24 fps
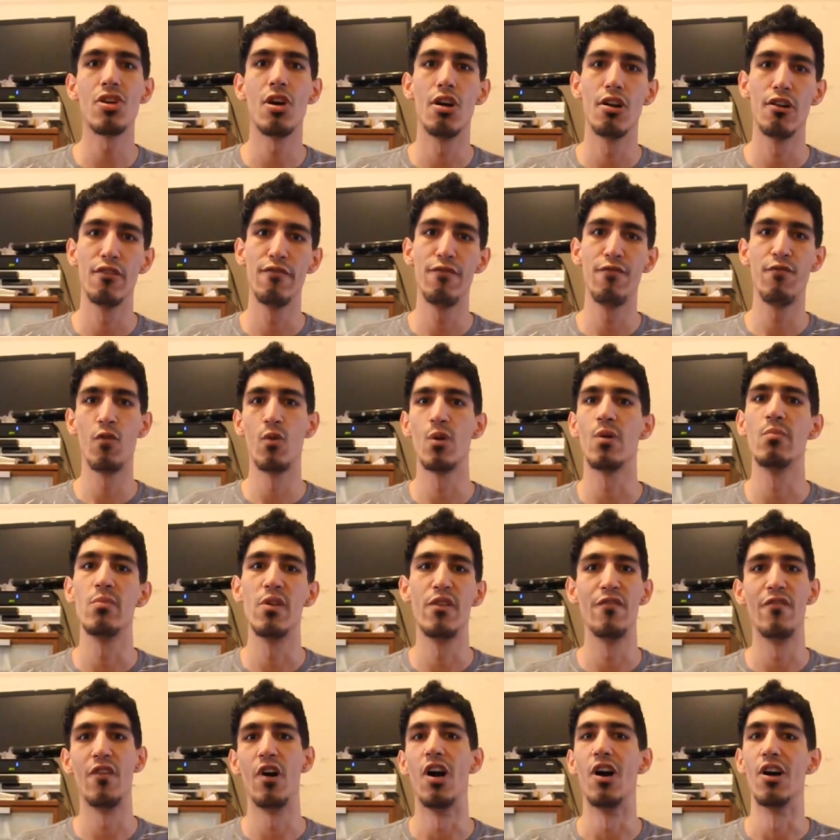are a form
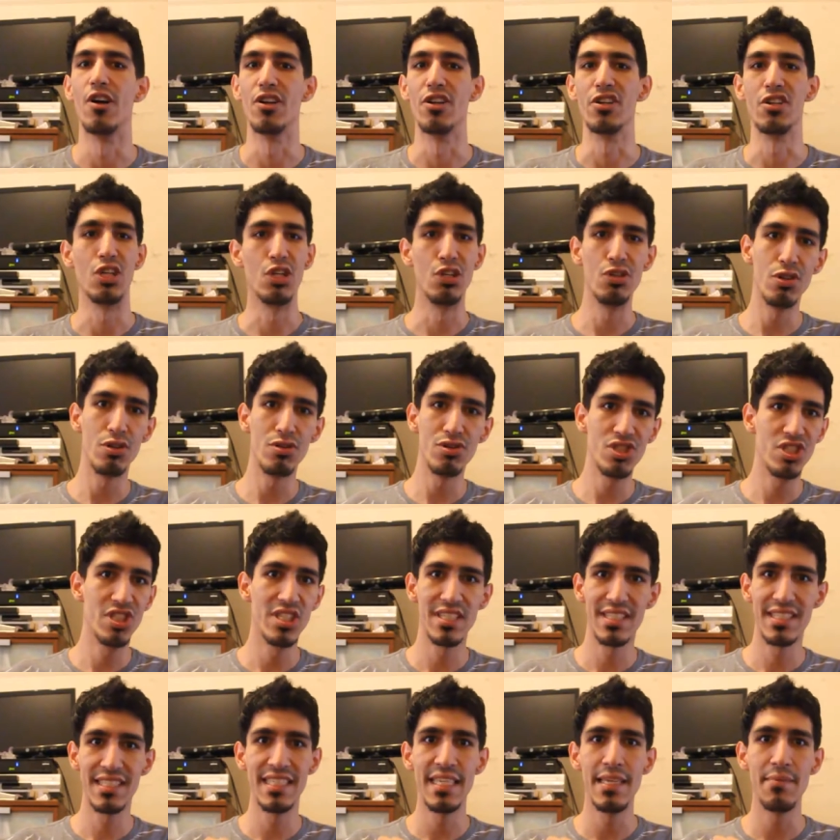of art. You don't
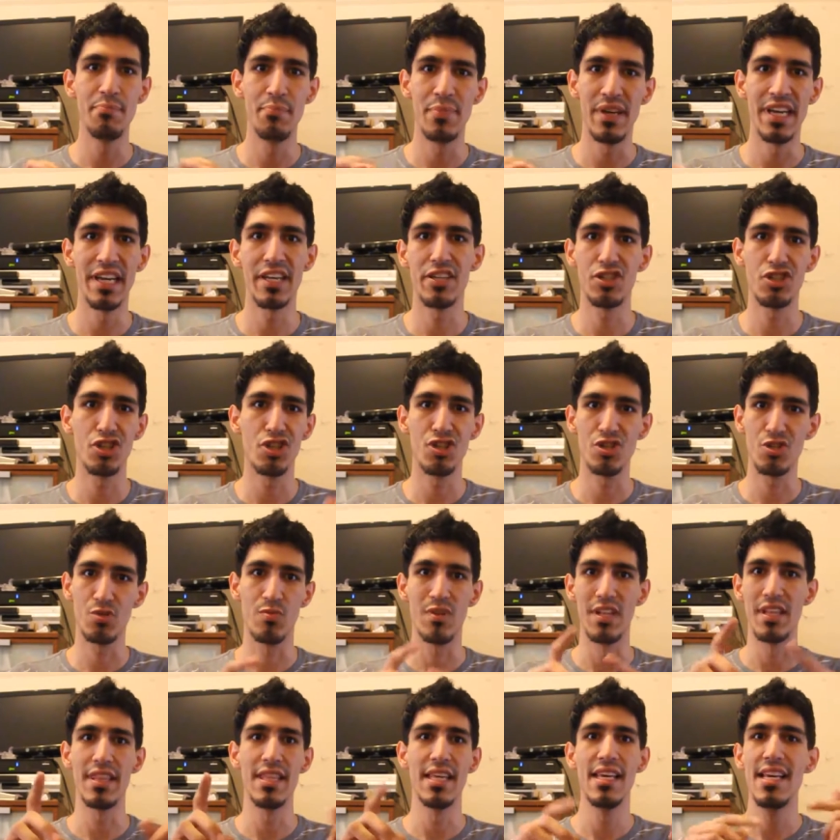just see pictures
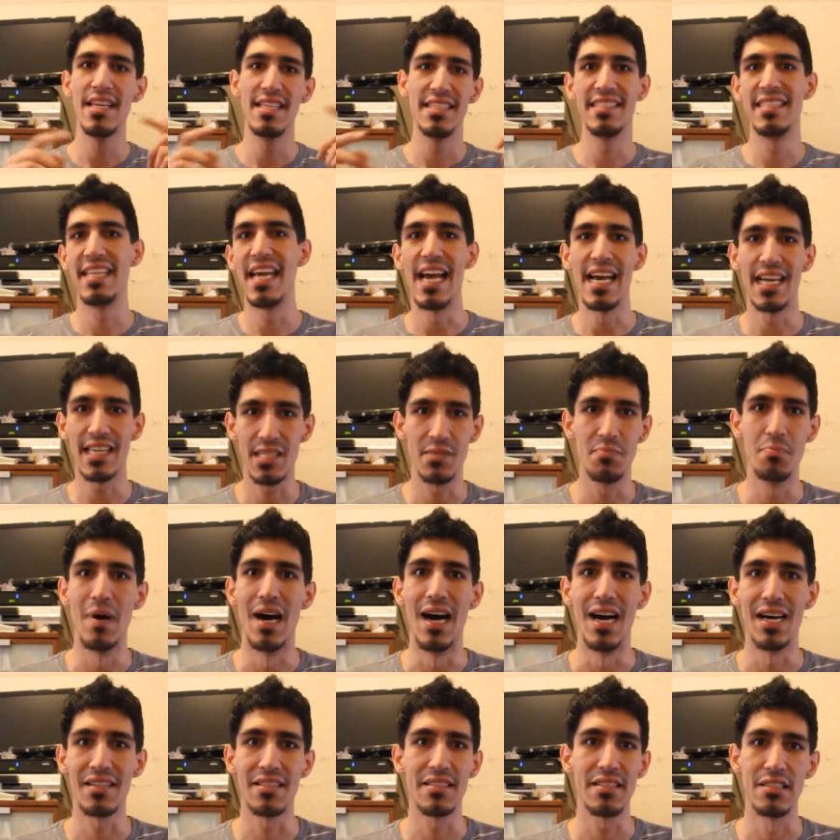with text
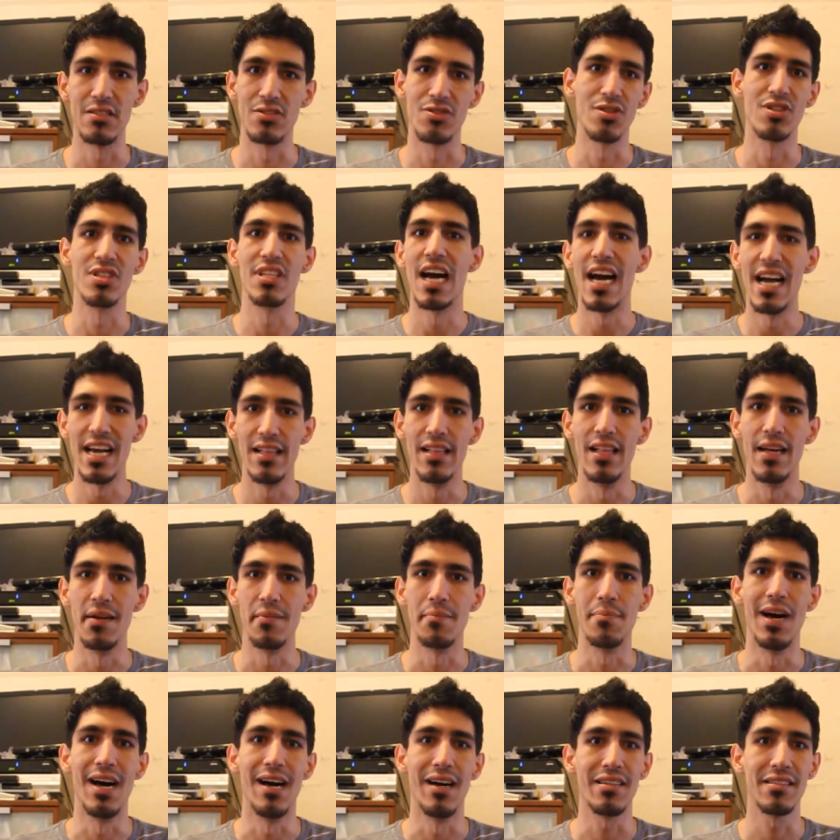boxes or
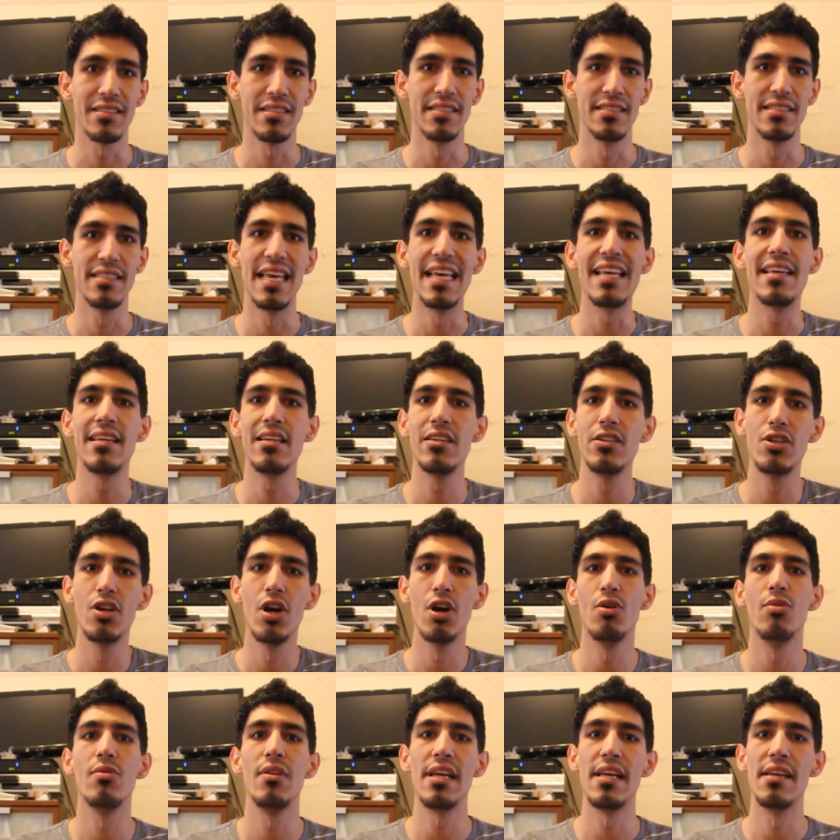dialogue boxes. They can
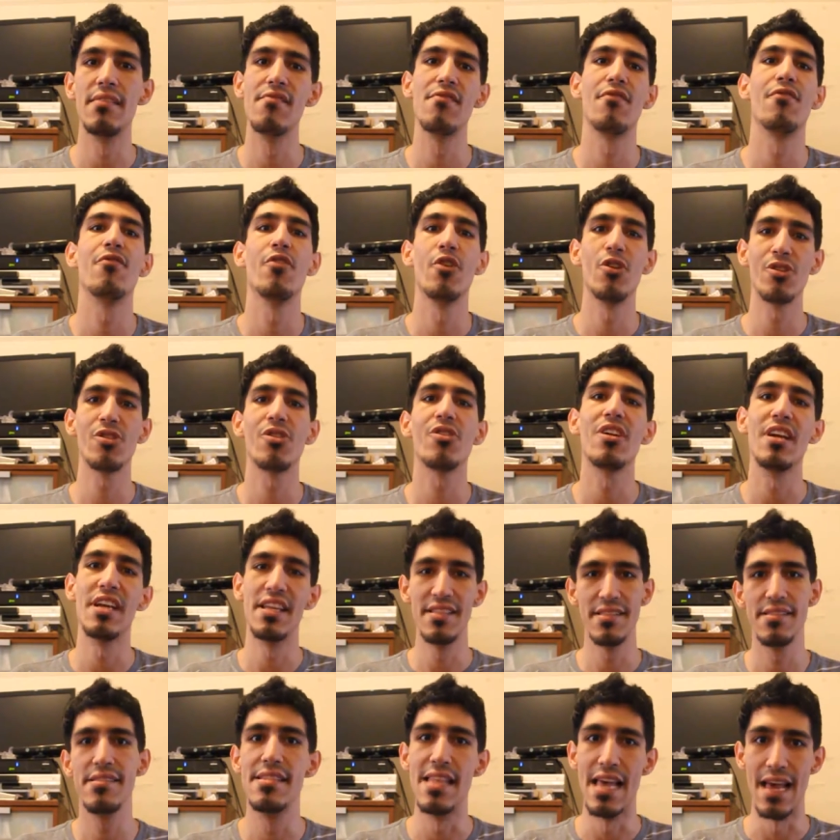go even further
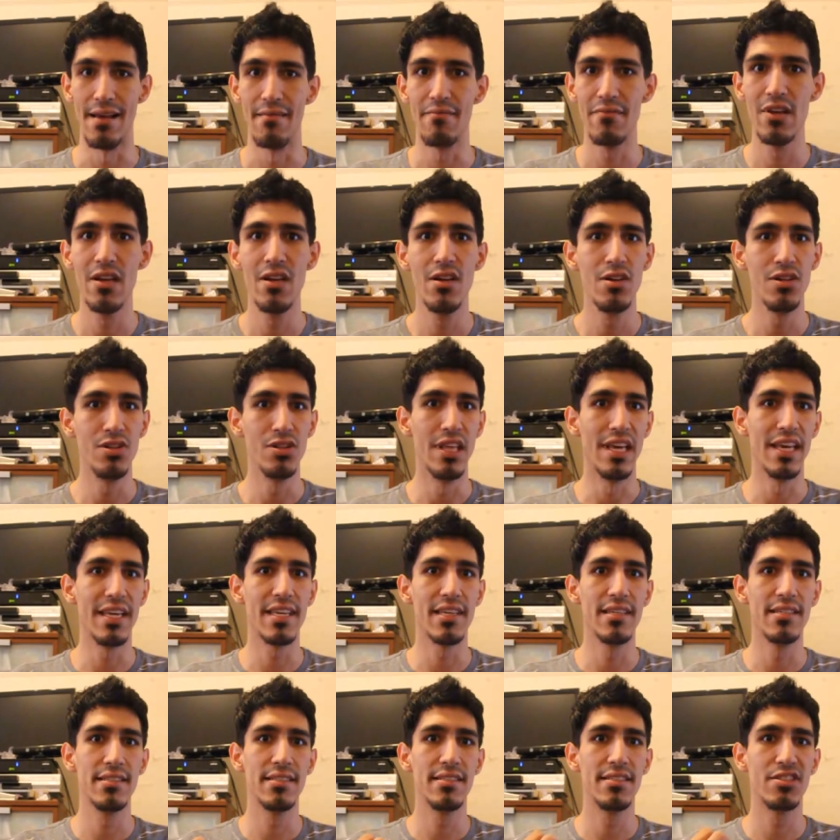in depth. They
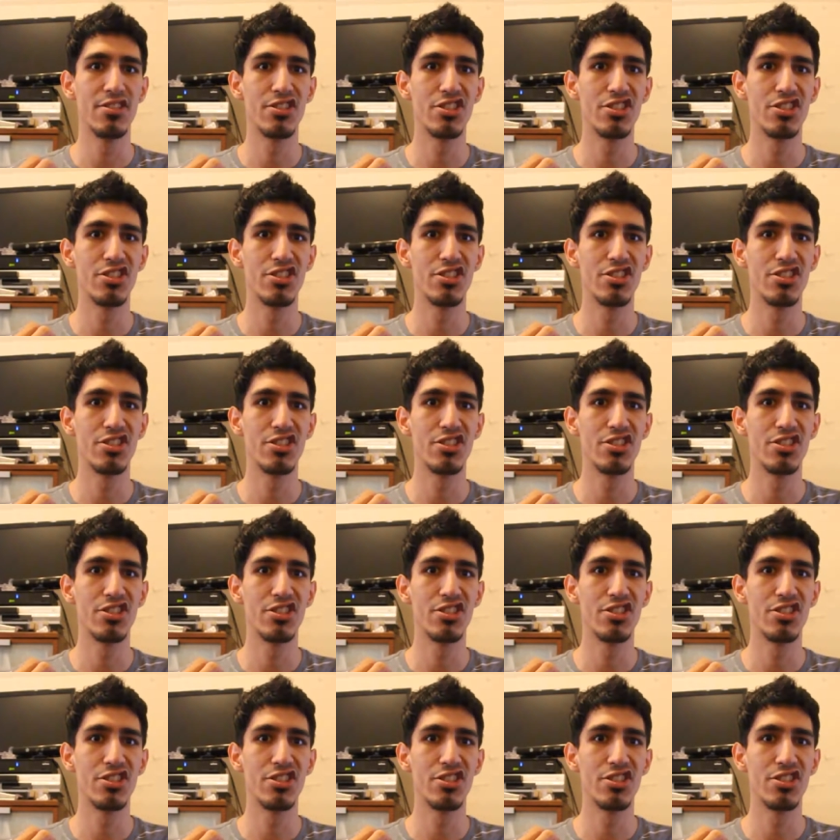can